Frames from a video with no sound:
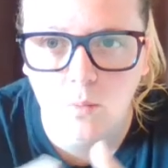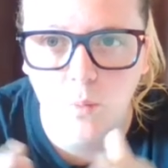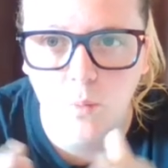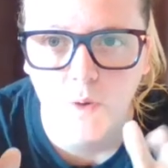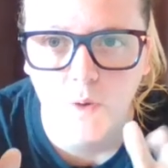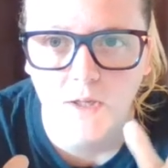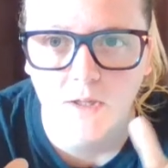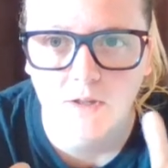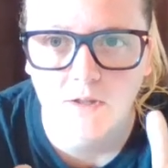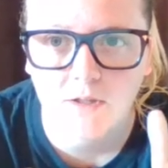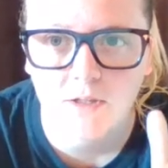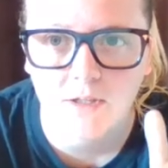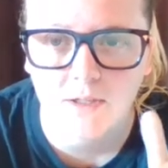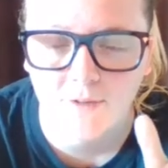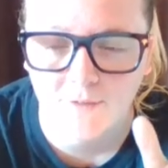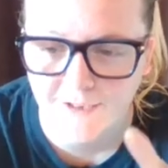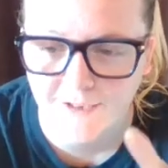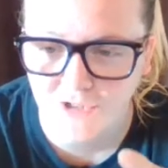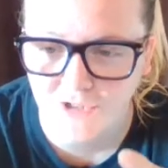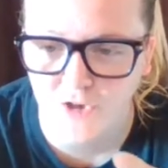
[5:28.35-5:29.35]
with the
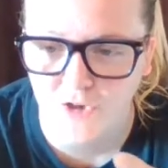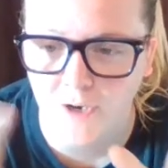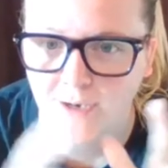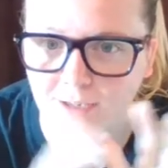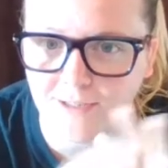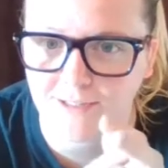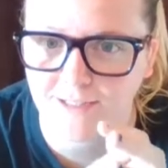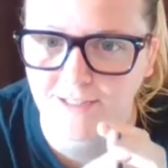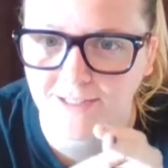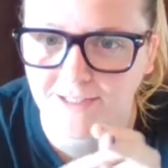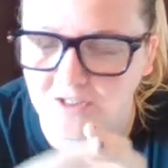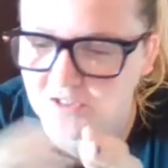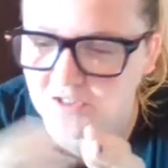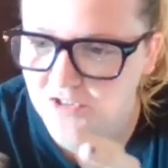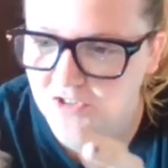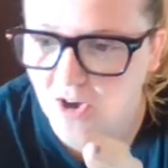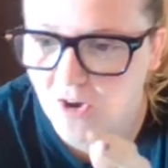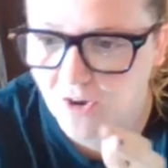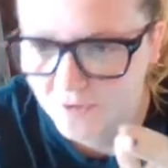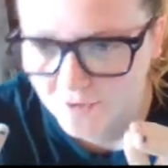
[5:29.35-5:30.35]
racetrack scene, and the
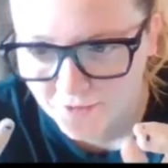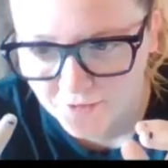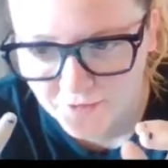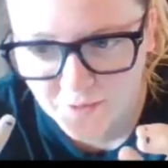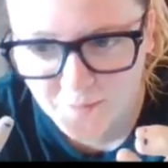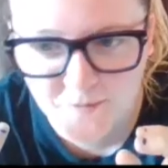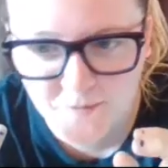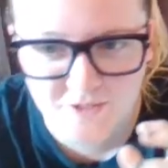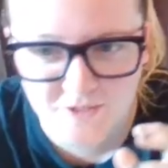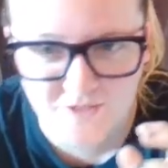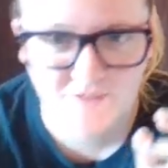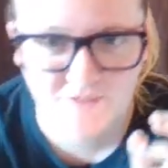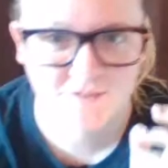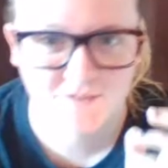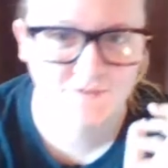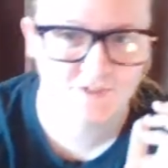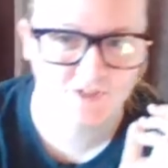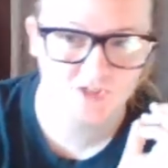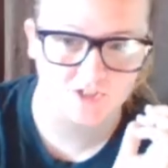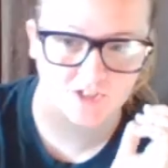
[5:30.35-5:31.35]
tire comes and
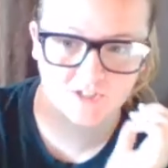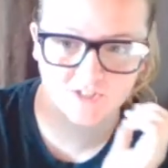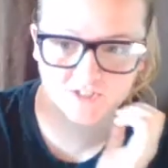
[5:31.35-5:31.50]
just like